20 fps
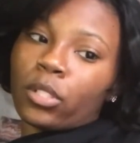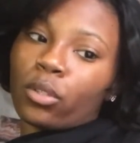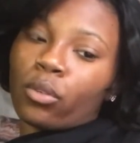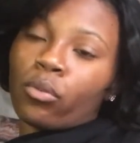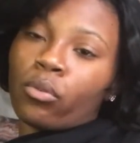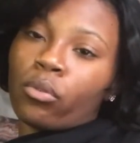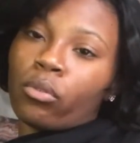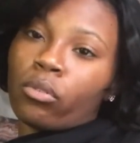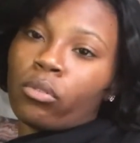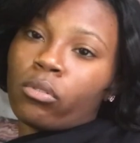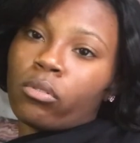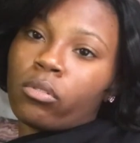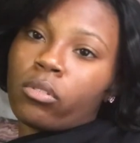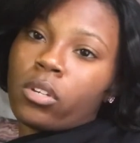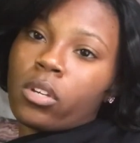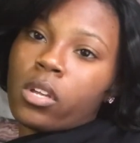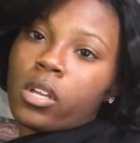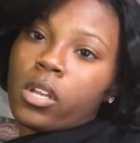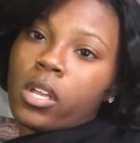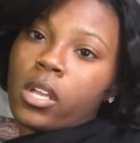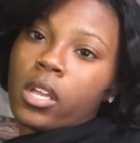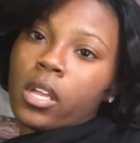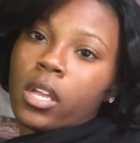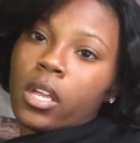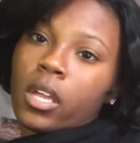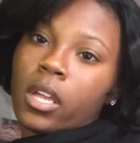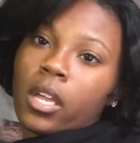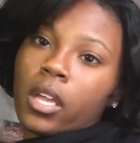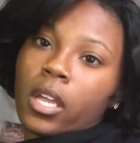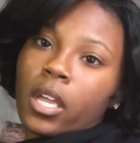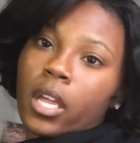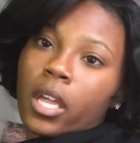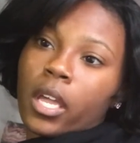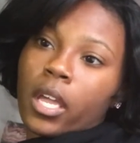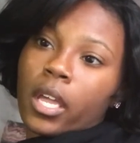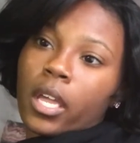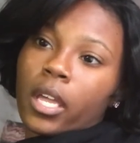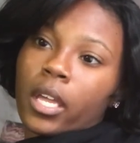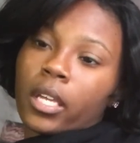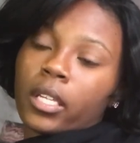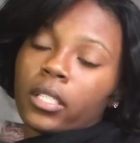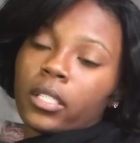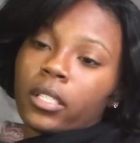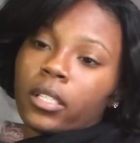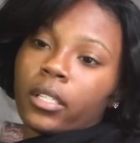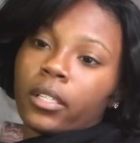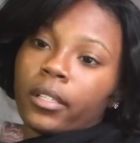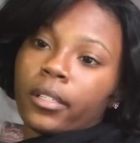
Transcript: school. And